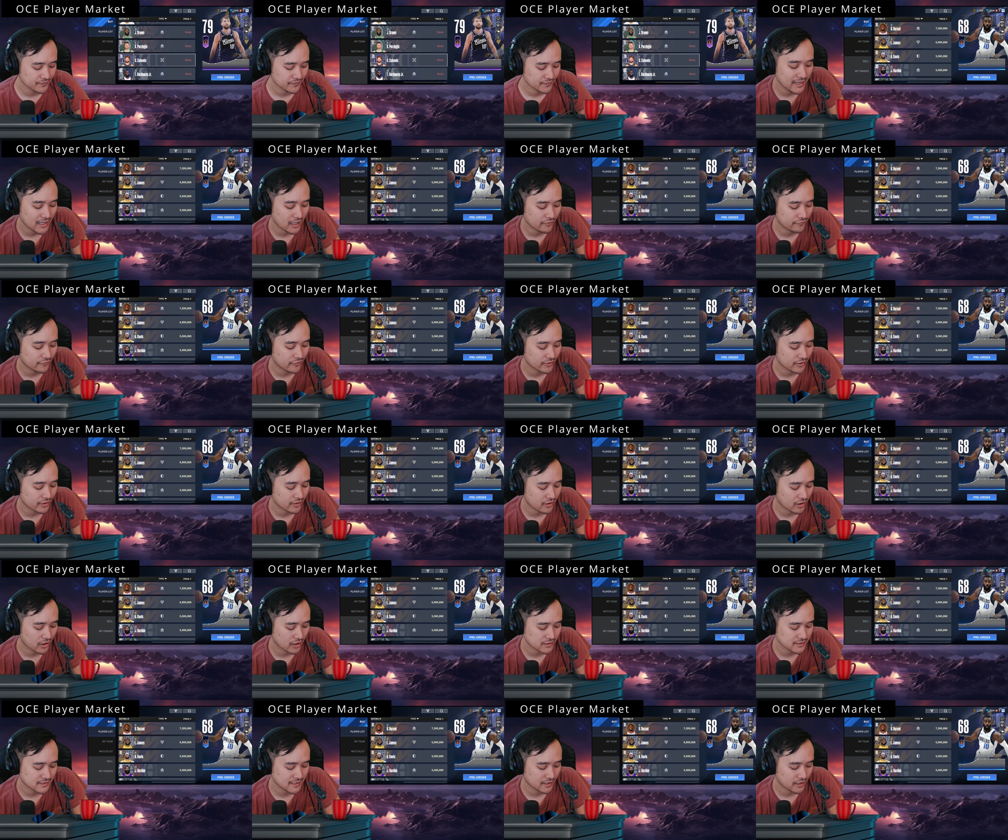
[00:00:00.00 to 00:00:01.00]
And now for the
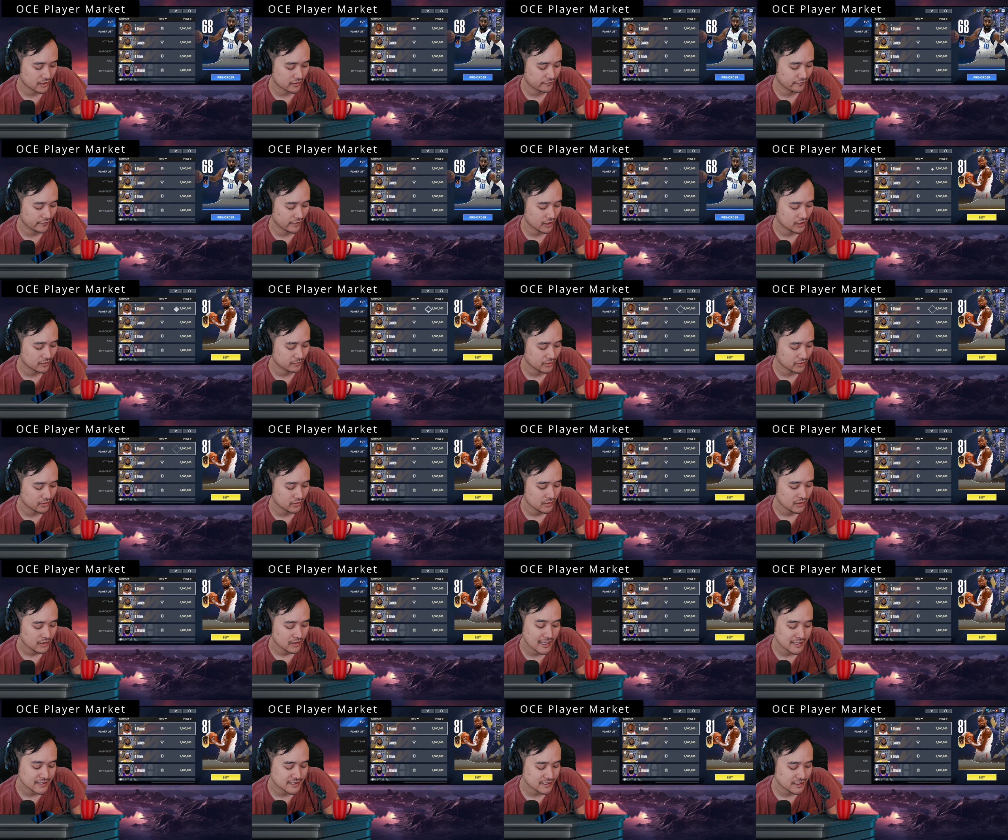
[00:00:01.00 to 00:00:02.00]
cards that are available.
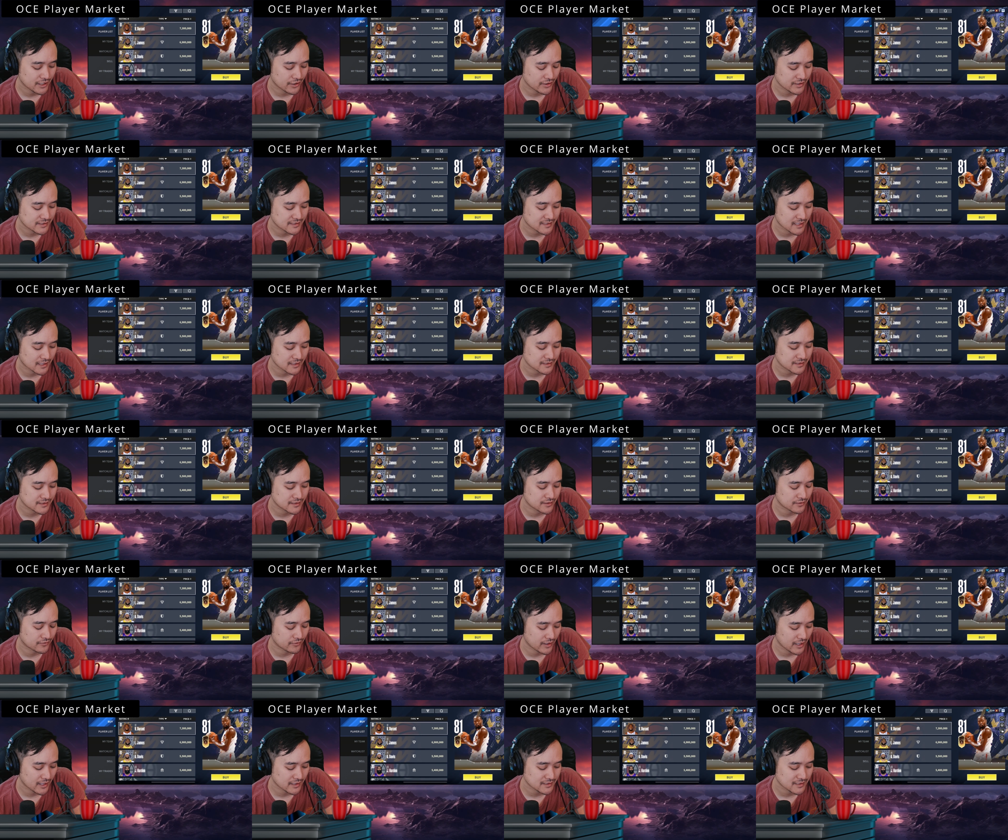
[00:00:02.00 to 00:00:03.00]
Legendary Suns
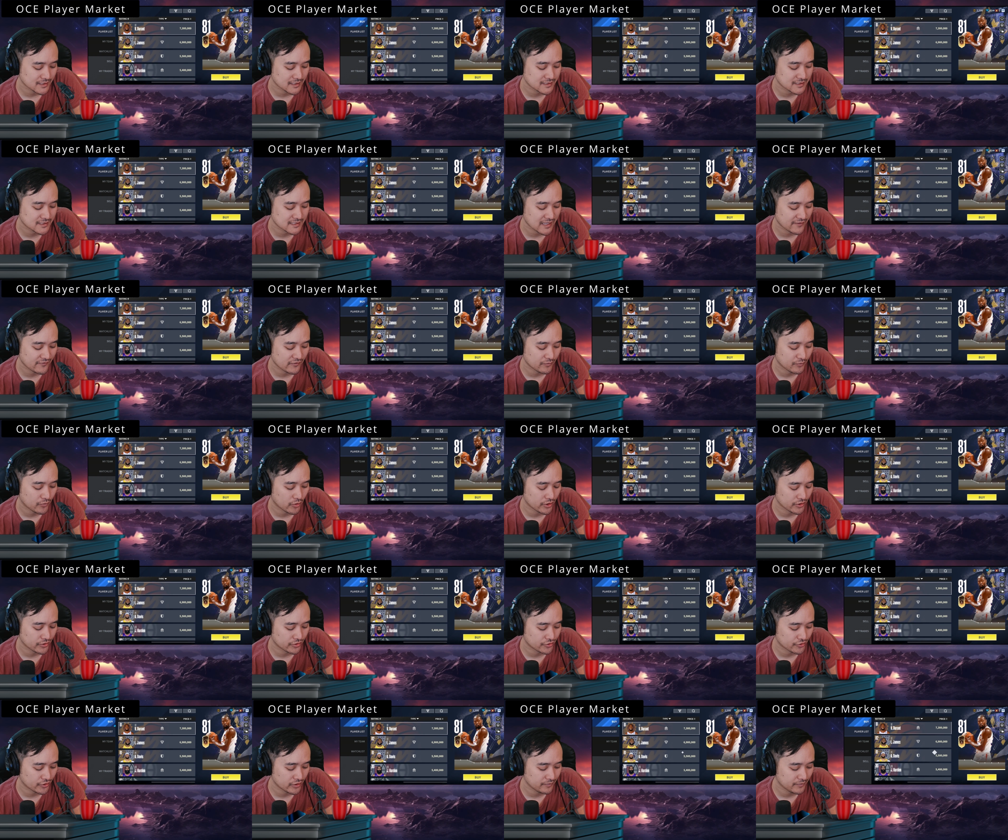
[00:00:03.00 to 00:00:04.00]
Durant is
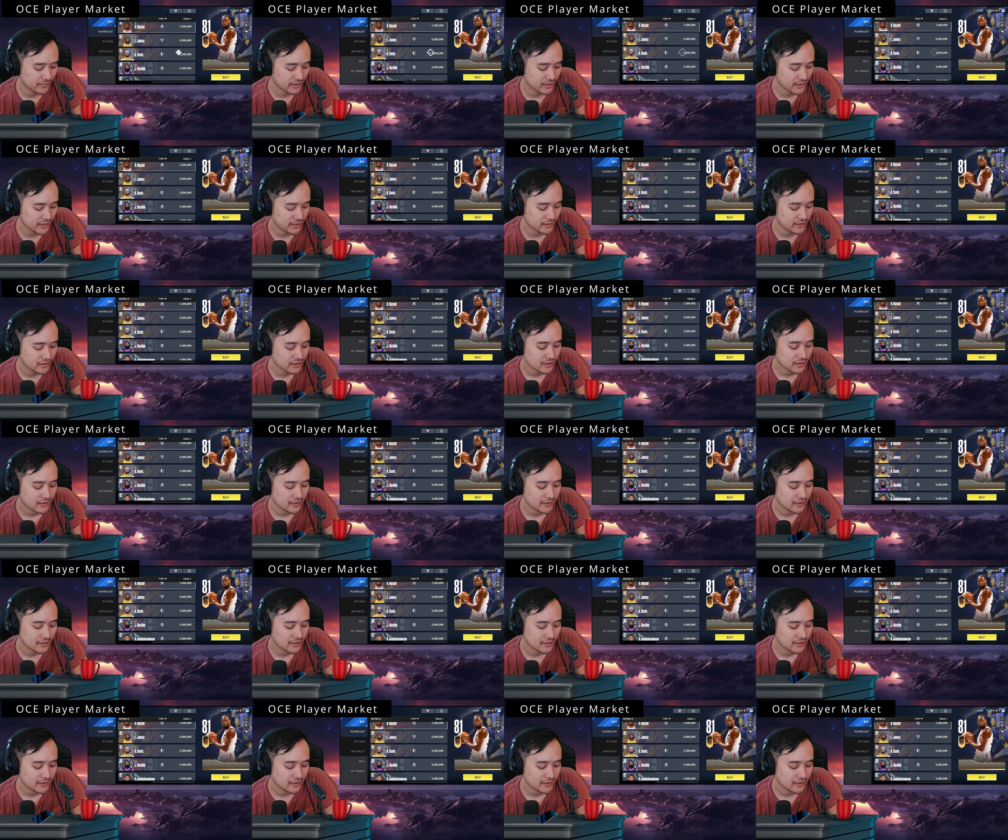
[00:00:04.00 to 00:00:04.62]
7.3 million,